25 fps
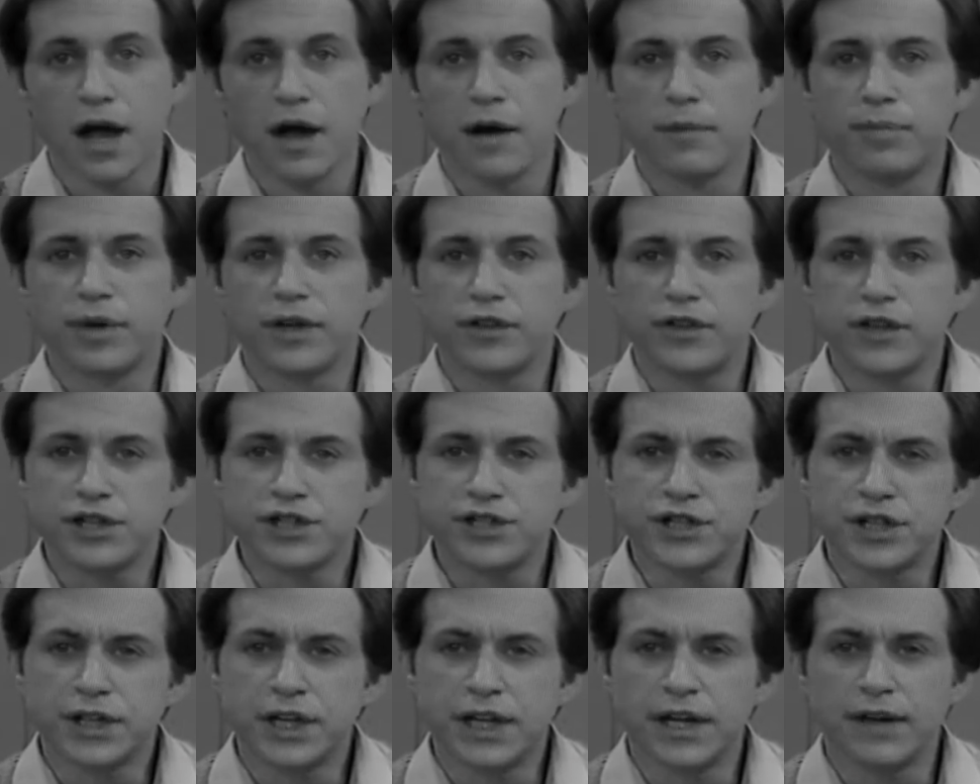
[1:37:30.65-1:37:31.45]
but this
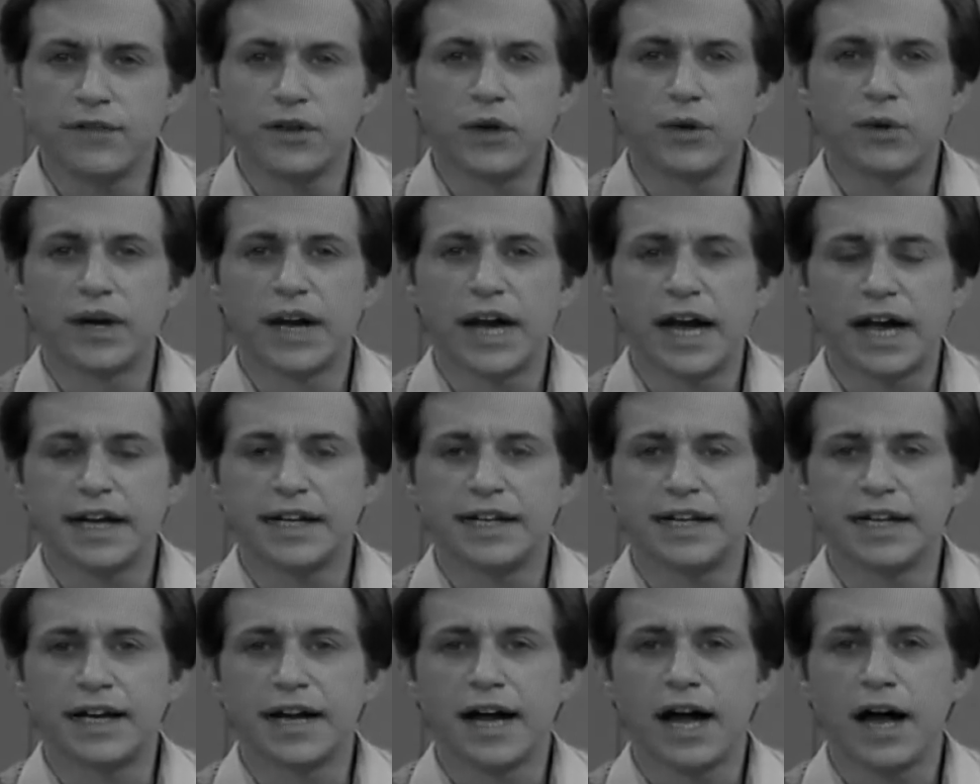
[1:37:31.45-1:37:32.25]
should give you an
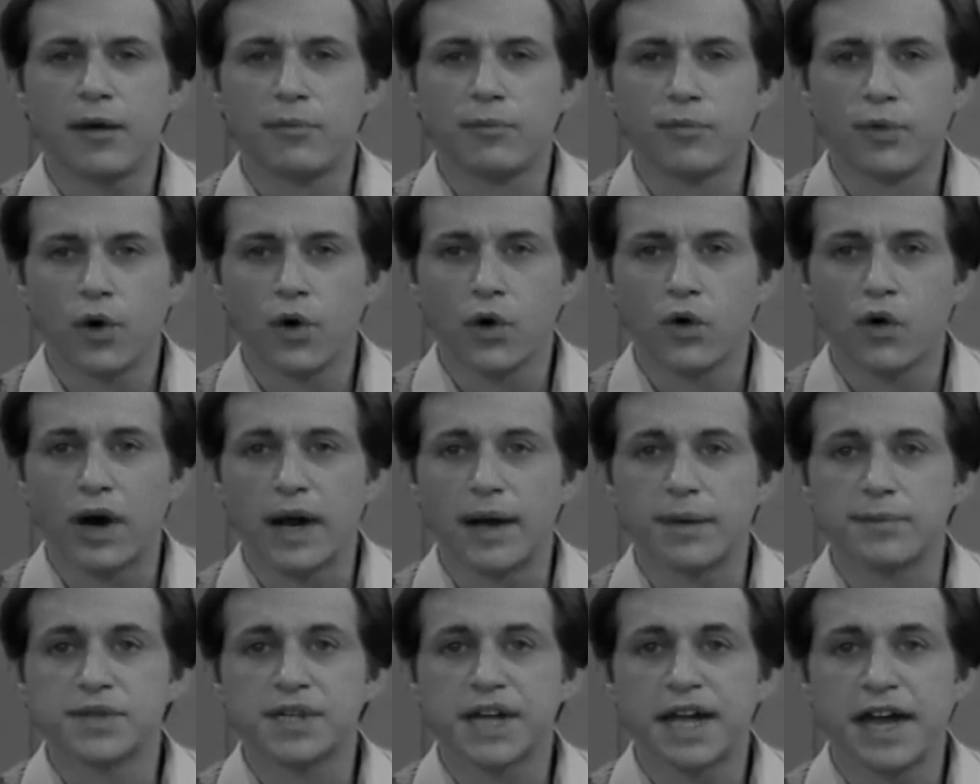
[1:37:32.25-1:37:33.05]
idea how
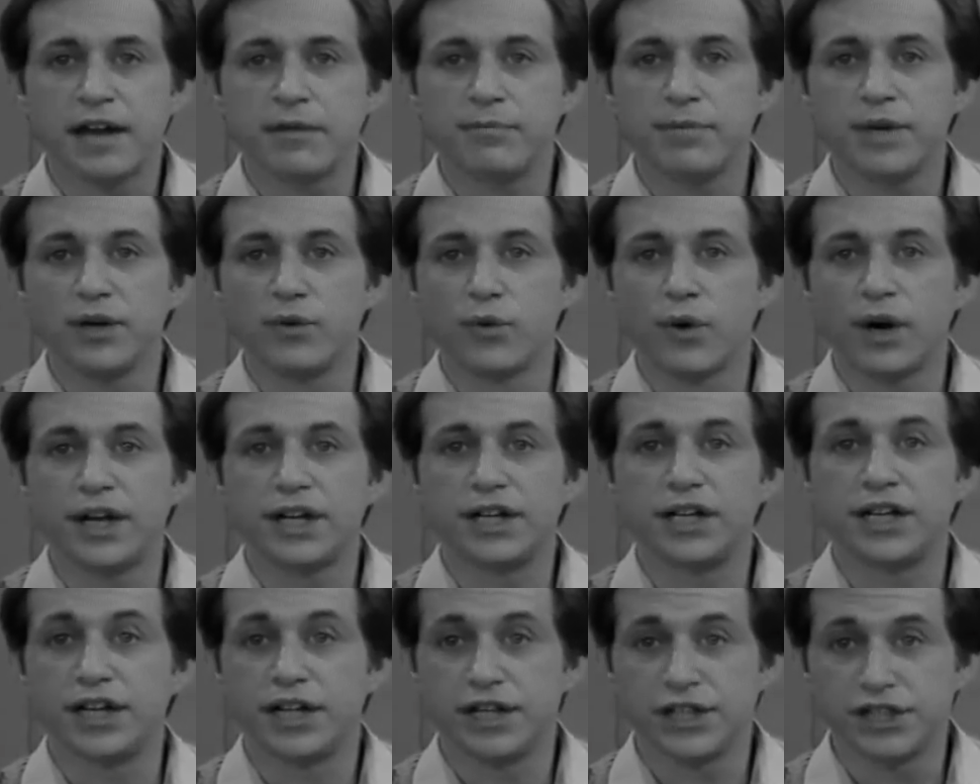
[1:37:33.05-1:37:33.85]
programs can be
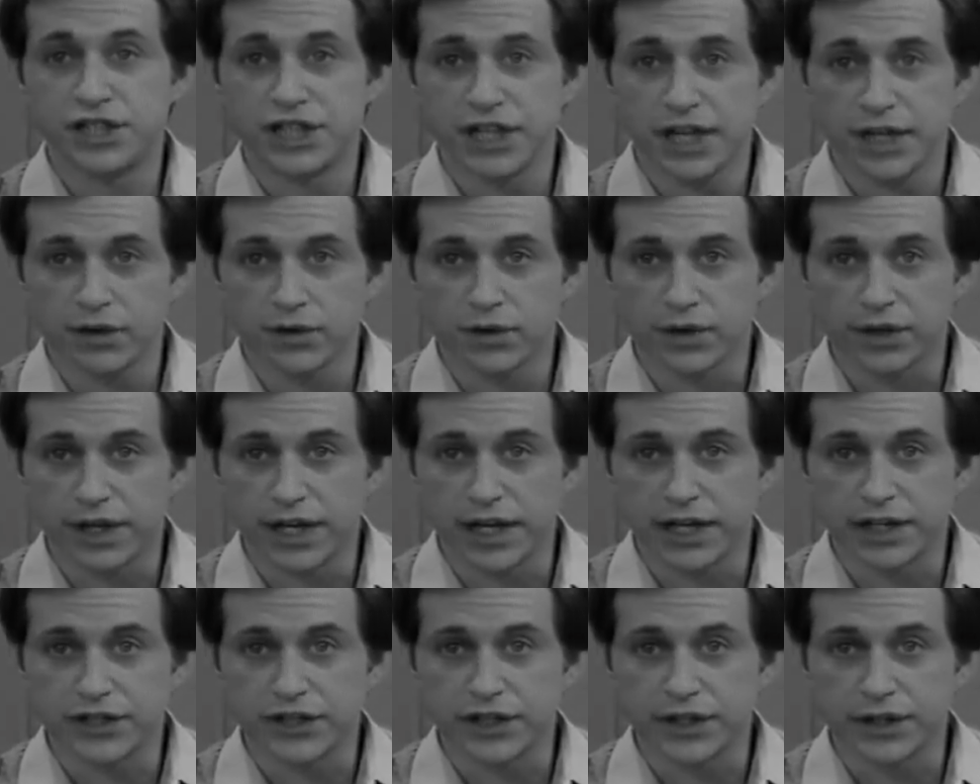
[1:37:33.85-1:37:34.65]
written in a general
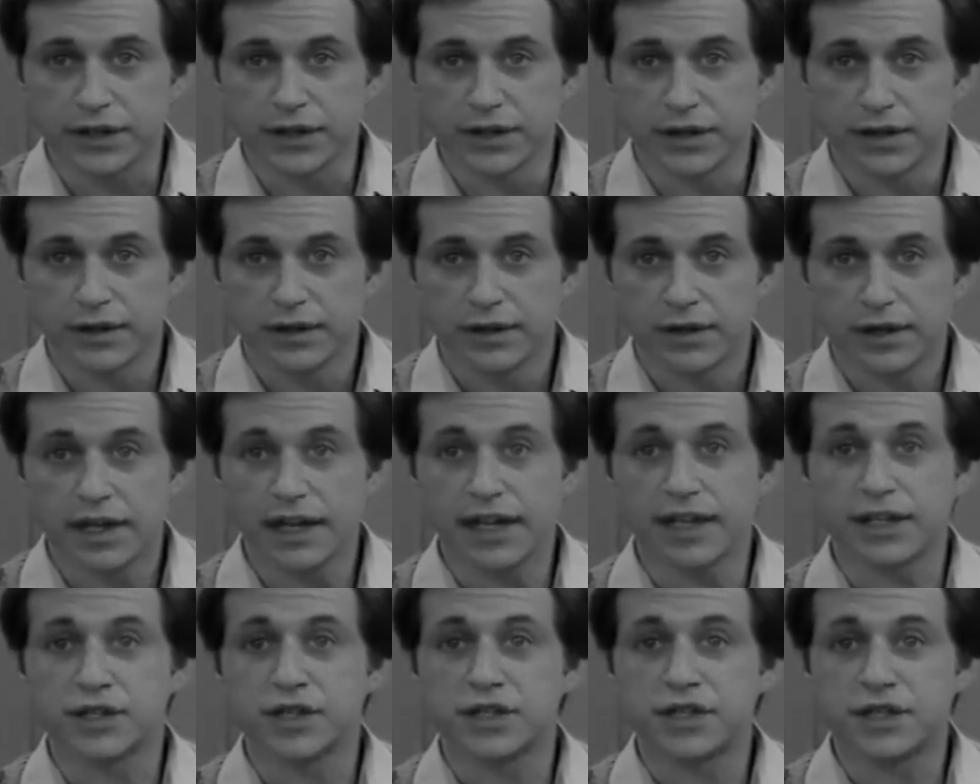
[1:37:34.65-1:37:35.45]
nature
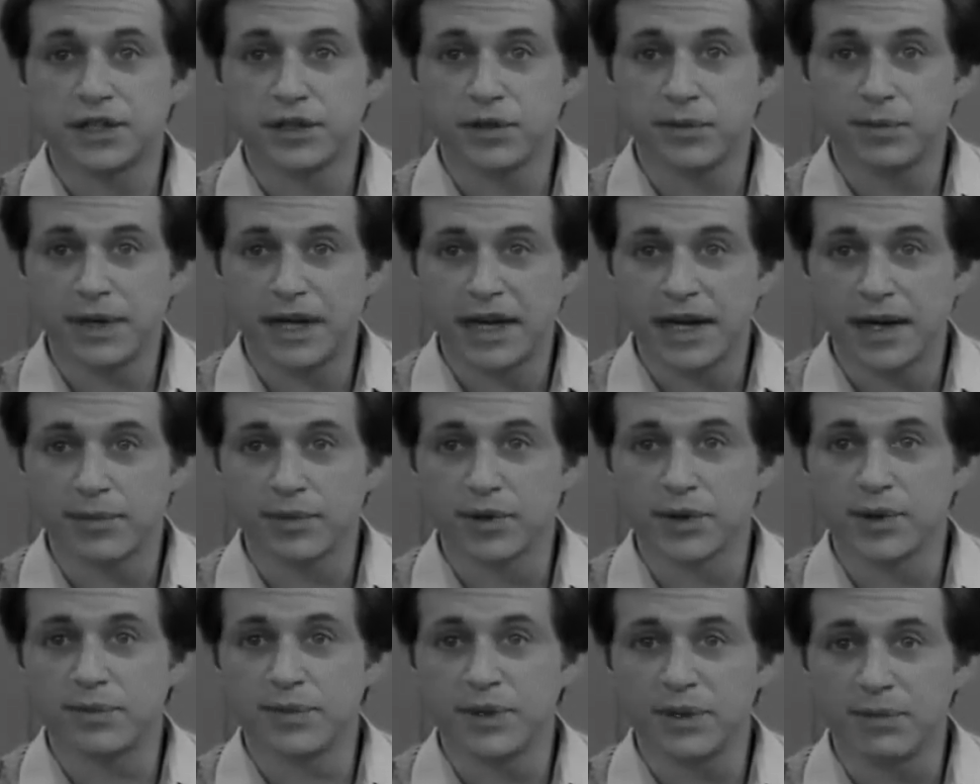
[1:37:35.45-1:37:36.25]
and still be able
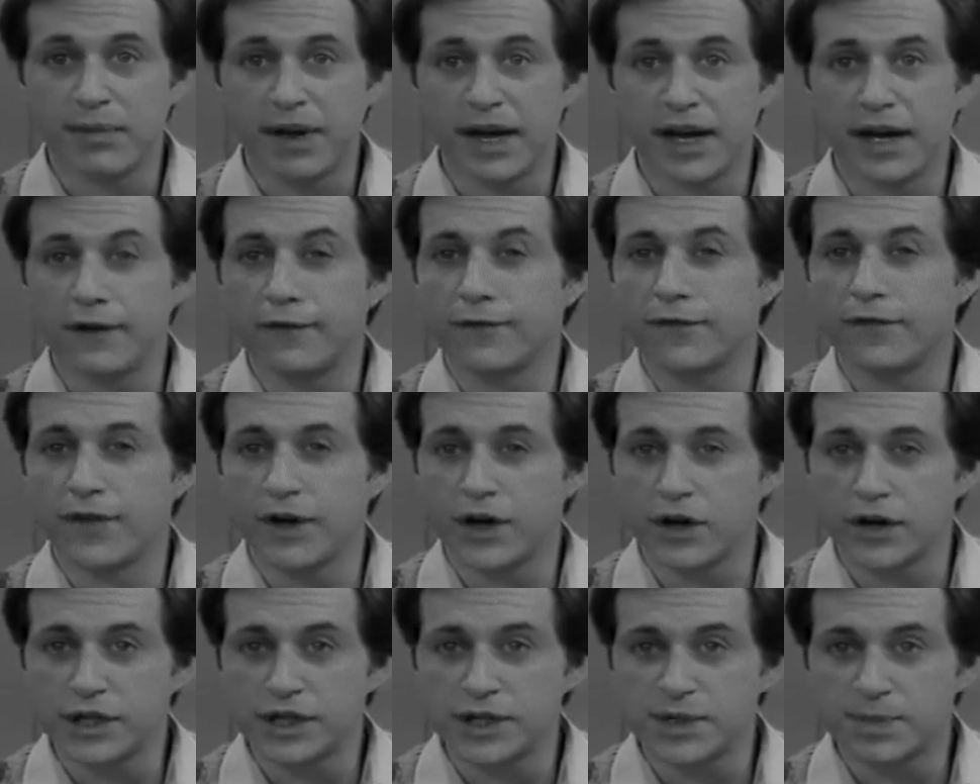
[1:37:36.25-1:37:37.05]
to be made
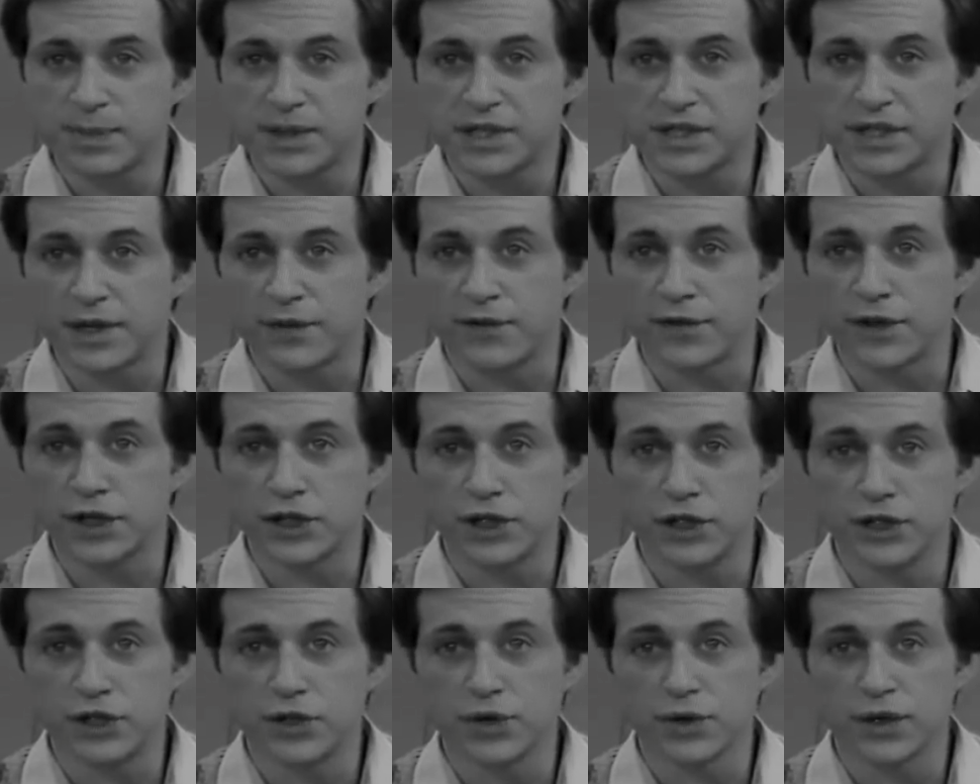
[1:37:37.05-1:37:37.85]
very specific
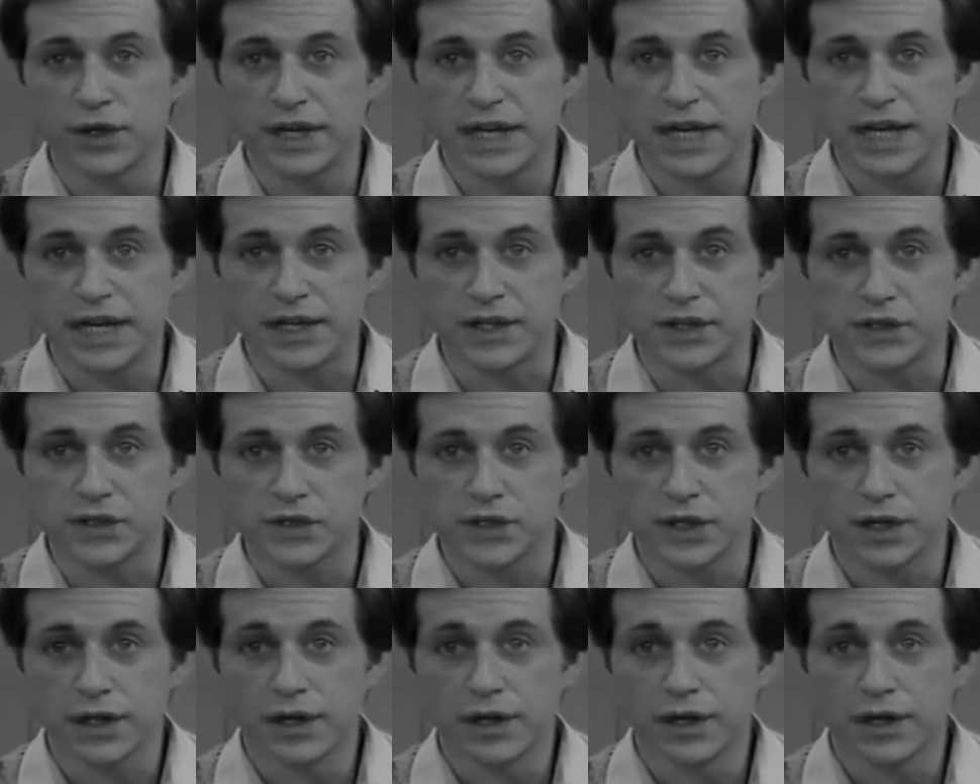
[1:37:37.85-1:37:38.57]
to your needs.